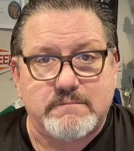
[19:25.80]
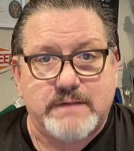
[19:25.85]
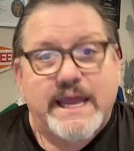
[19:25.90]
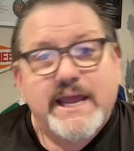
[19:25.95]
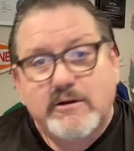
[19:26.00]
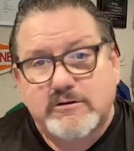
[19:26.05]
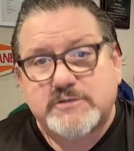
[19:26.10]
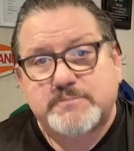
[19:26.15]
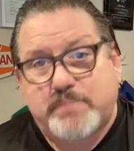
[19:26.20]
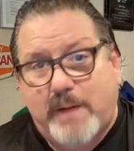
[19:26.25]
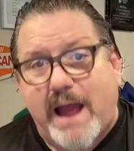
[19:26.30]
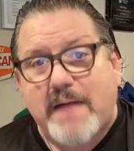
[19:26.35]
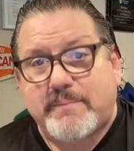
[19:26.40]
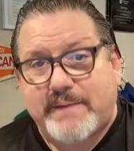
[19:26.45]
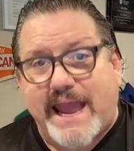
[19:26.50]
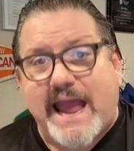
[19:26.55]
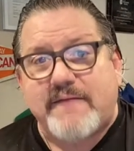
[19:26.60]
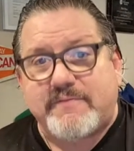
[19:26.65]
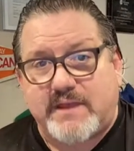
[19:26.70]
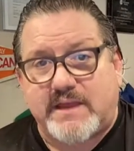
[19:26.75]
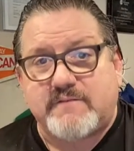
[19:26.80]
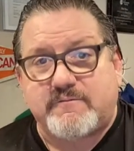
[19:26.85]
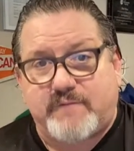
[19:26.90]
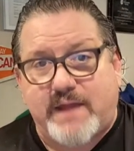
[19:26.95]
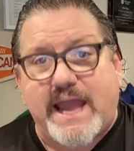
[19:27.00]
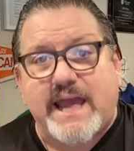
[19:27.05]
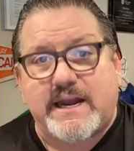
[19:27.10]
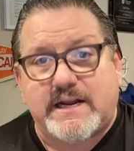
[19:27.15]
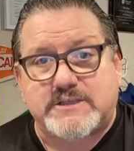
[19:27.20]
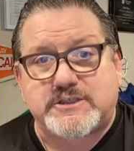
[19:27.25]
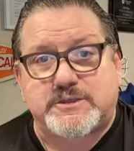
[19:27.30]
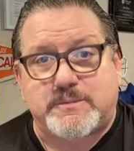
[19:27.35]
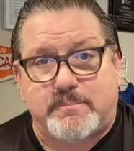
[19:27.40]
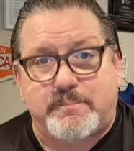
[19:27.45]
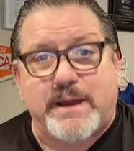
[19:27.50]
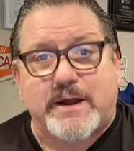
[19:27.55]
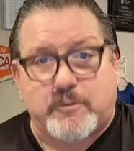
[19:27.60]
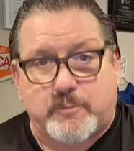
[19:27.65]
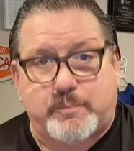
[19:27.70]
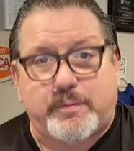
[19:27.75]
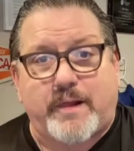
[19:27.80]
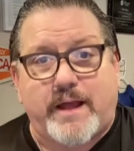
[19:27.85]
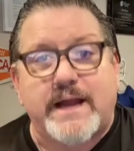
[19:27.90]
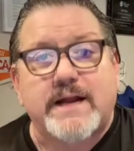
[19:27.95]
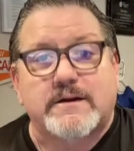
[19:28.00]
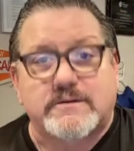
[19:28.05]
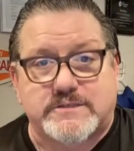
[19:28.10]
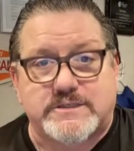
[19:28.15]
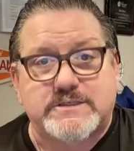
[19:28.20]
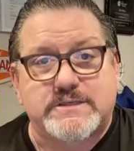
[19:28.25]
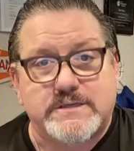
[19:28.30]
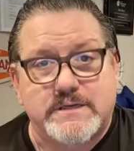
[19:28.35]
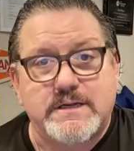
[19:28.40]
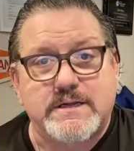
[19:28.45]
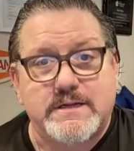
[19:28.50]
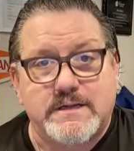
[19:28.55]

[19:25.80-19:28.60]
Eagles probably had the advantage in better players